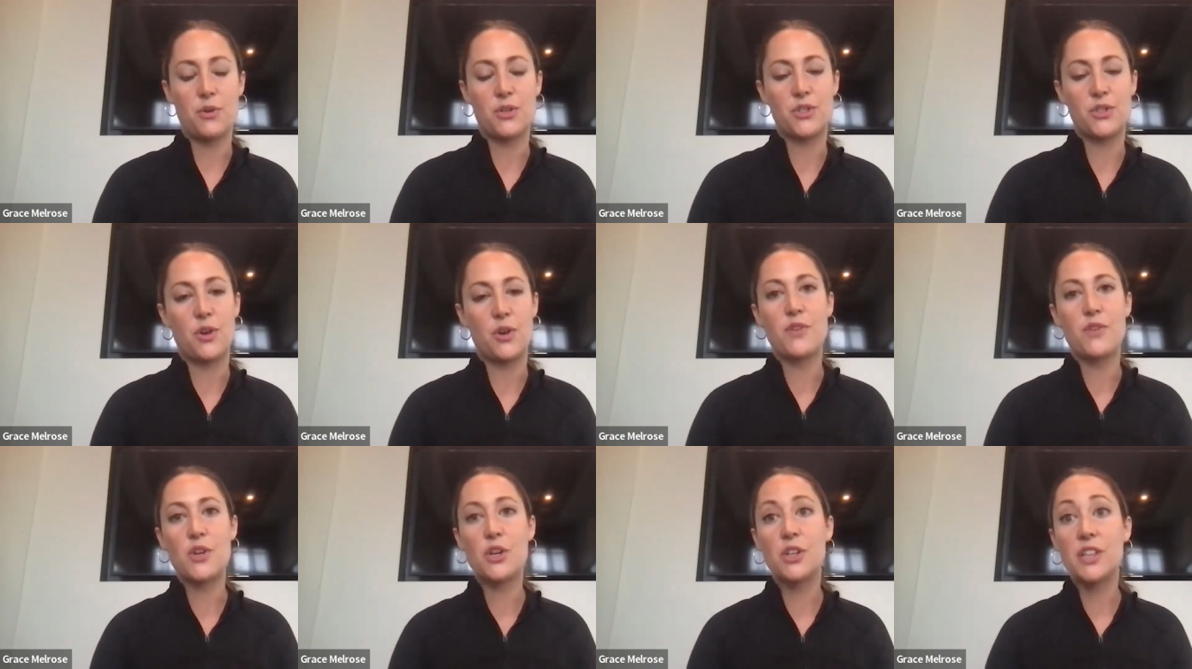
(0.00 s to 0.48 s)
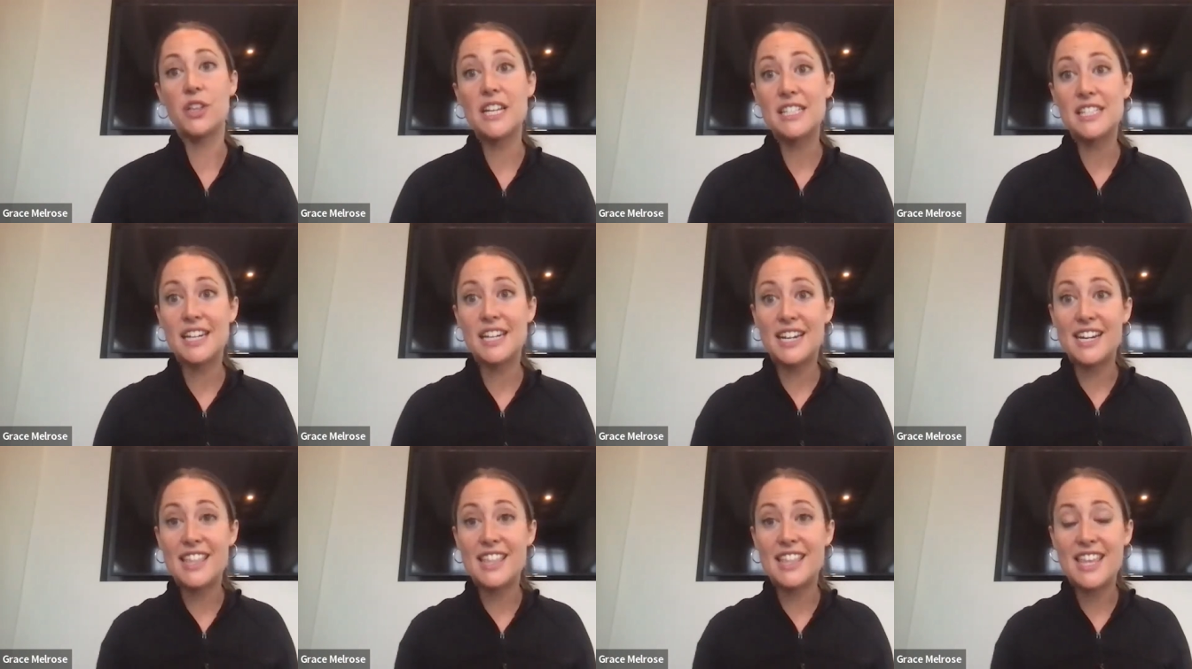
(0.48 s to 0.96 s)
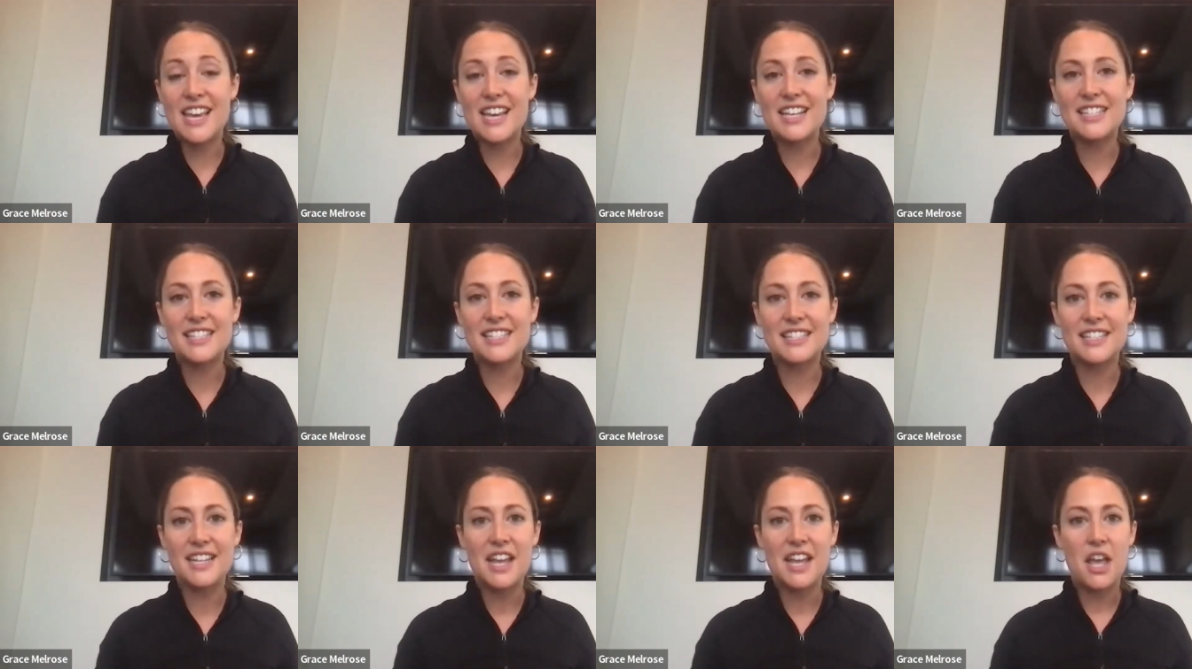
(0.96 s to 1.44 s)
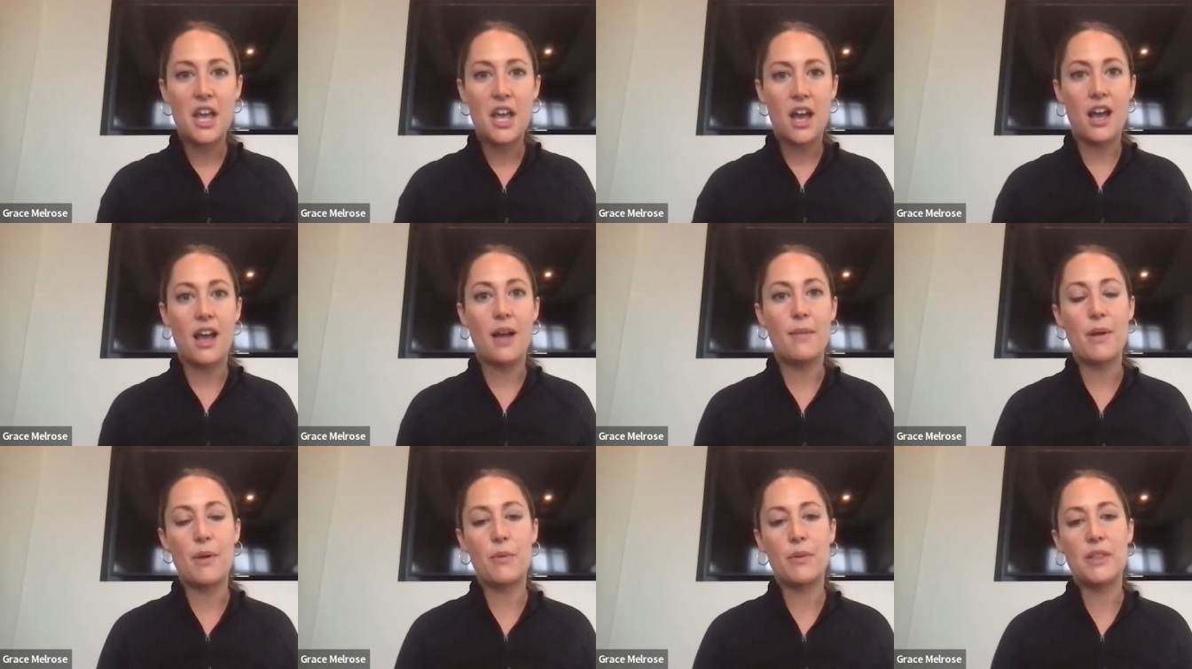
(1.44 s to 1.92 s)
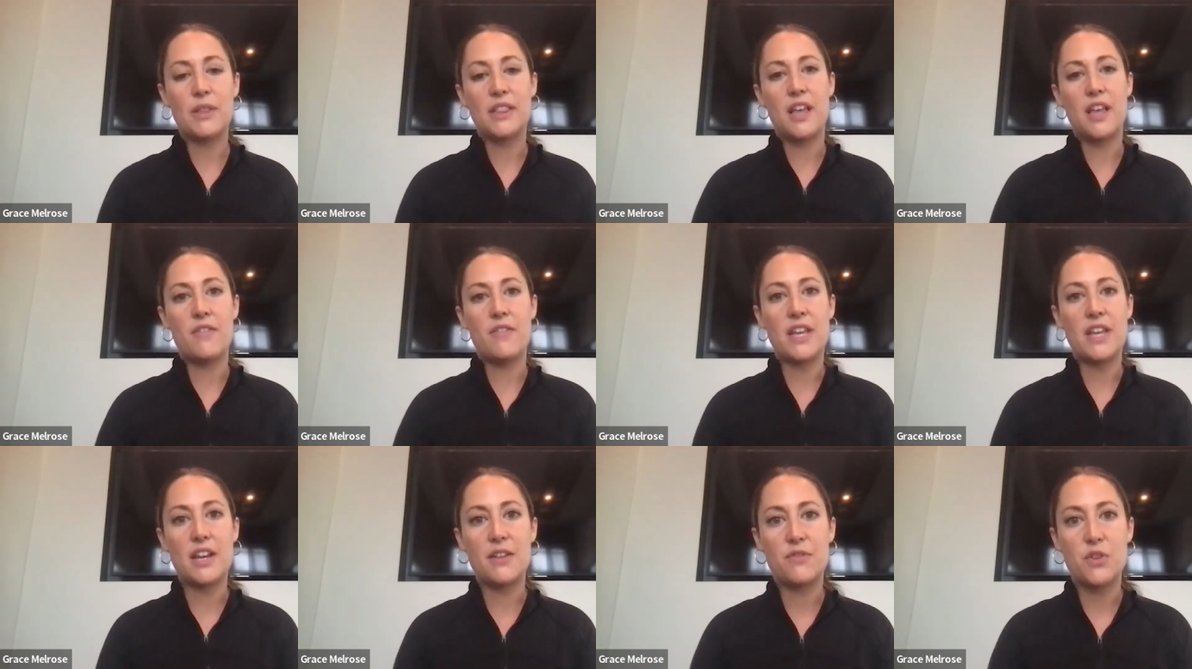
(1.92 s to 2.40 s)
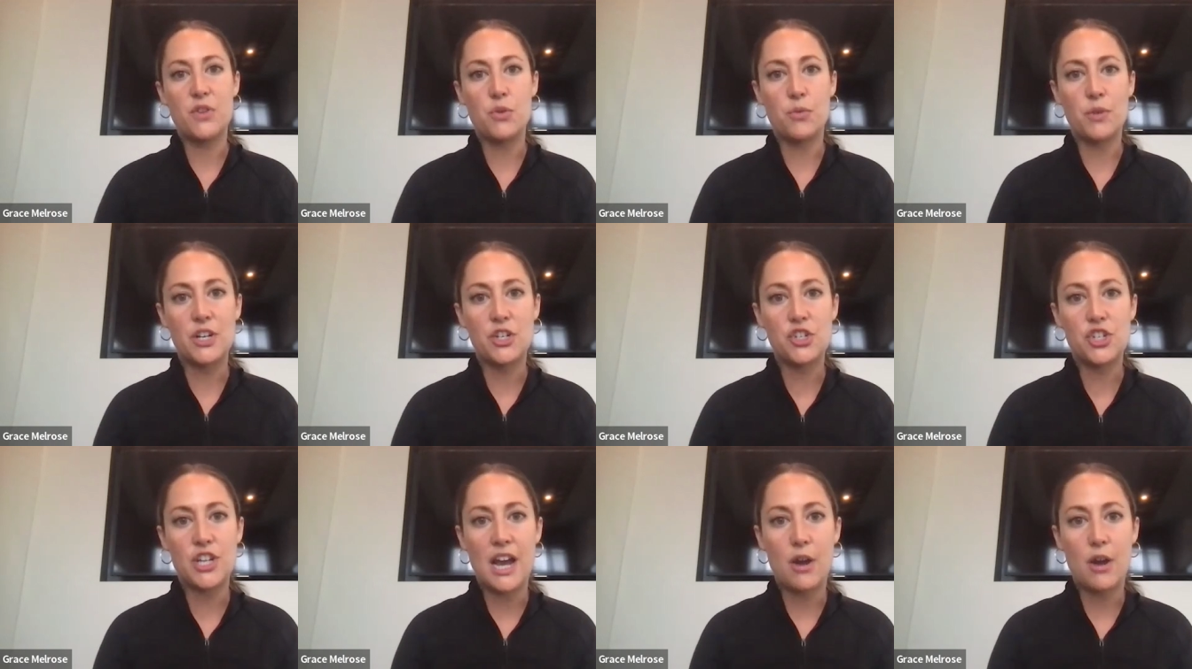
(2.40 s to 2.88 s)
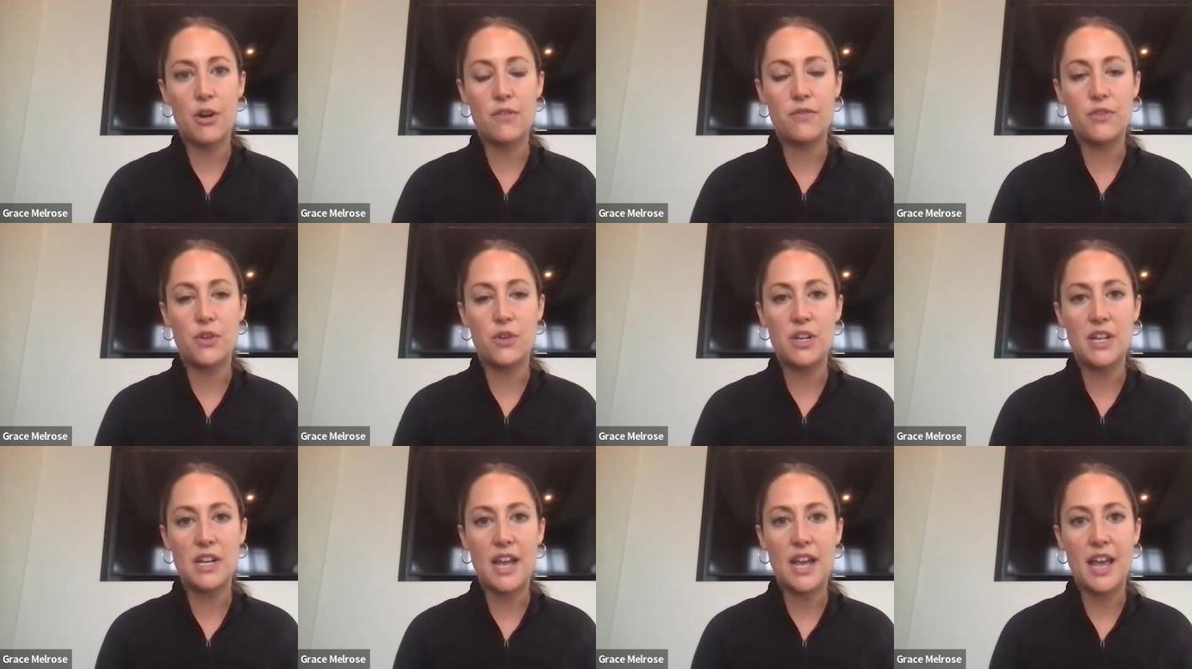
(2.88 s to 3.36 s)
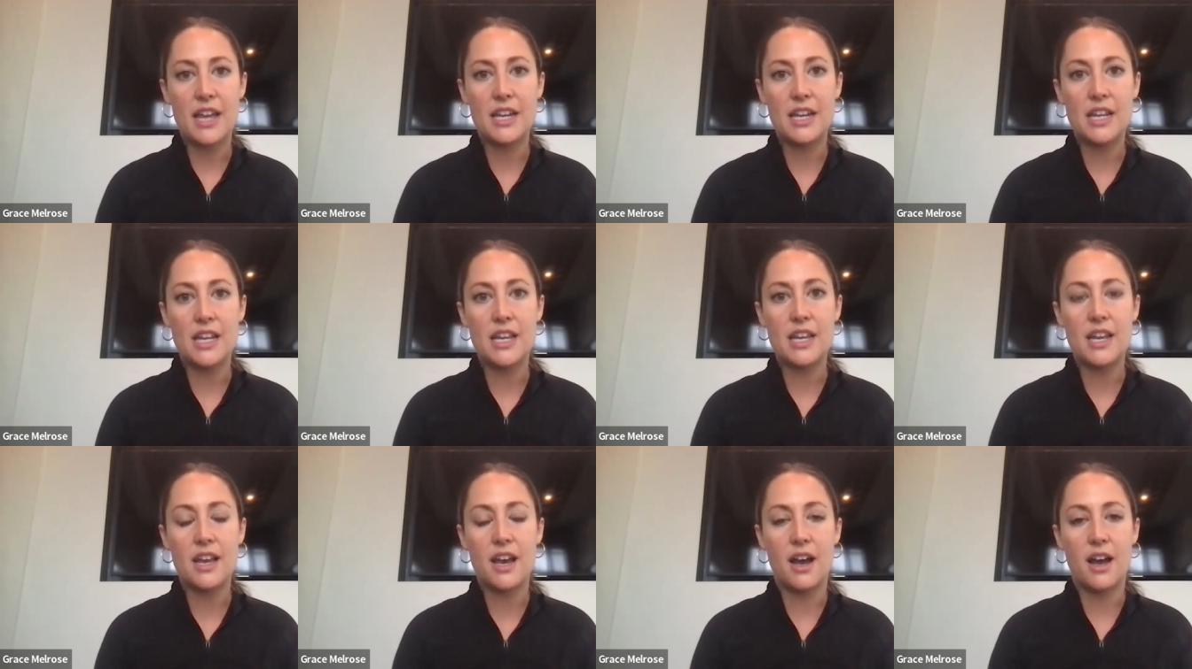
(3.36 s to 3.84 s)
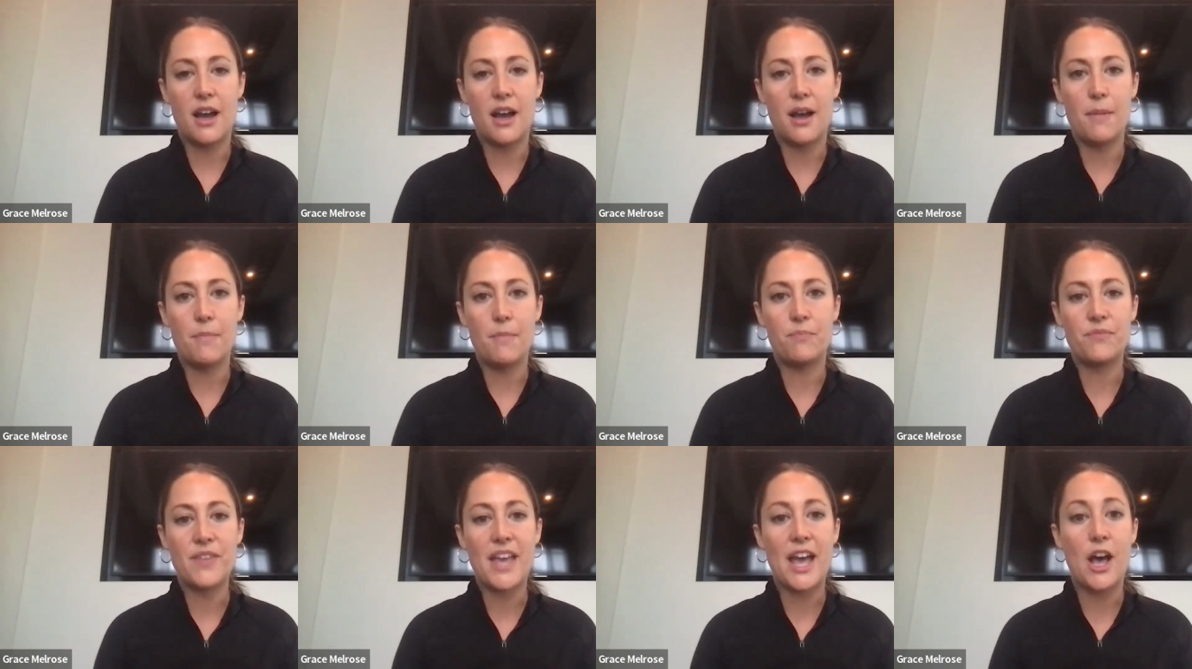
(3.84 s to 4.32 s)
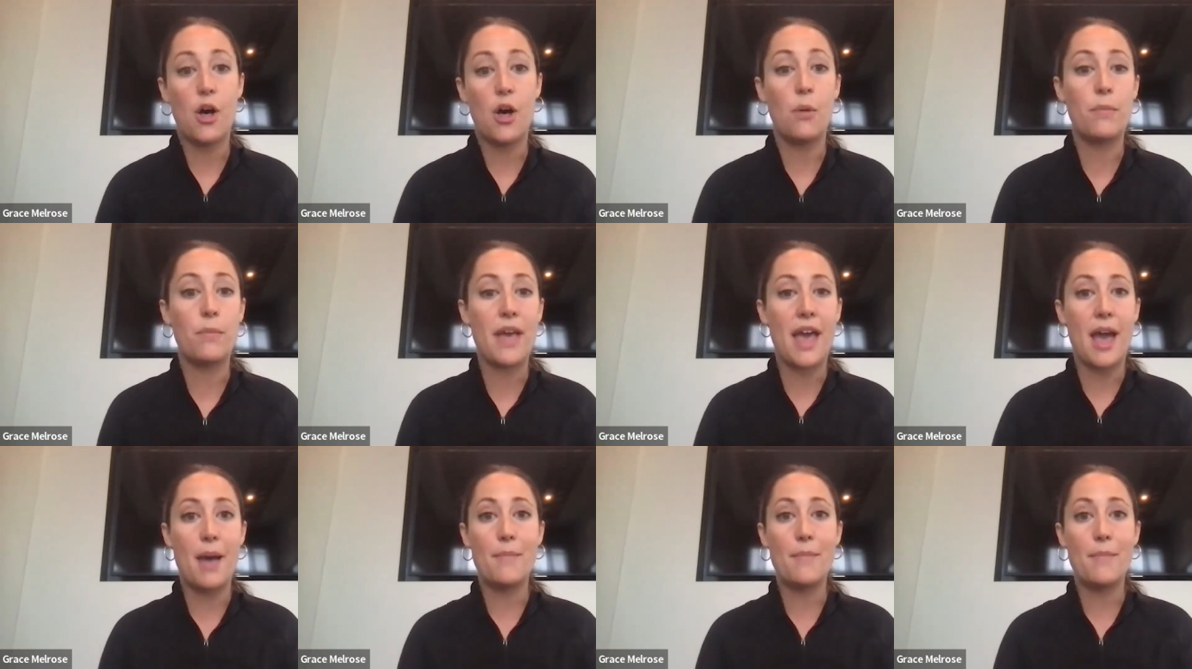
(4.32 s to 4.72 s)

So if you're listening to this, um, I would love it if you reached out if you need any um, help.